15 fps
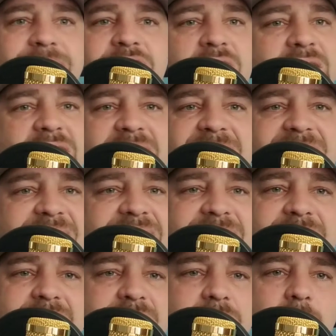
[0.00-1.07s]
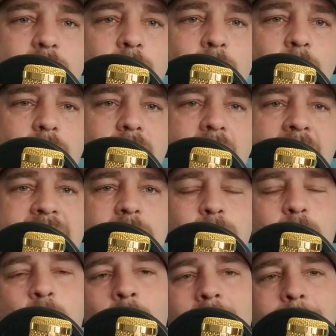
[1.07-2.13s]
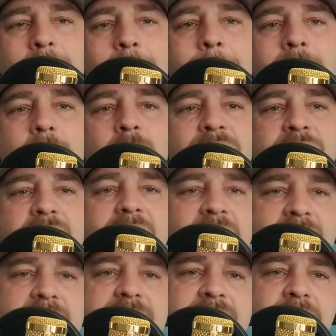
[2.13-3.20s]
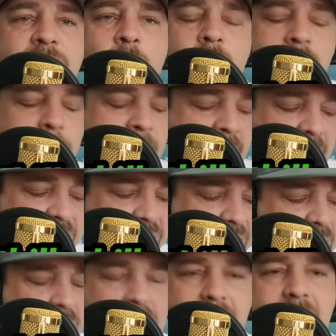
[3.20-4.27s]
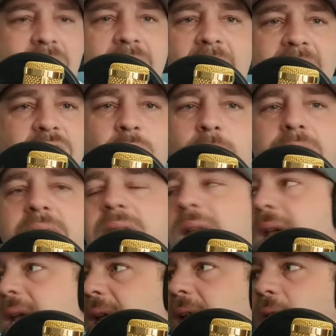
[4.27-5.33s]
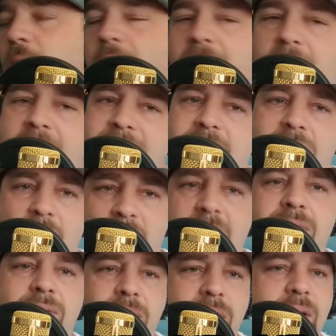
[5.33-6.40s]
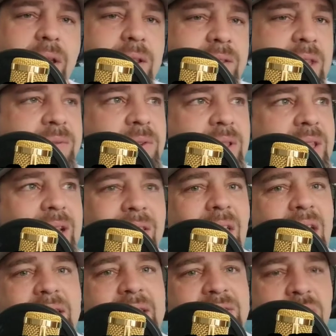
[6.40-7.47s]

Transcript: just I could wipe my butt with it list of quarterbacks that I totally, I have definitely a lot of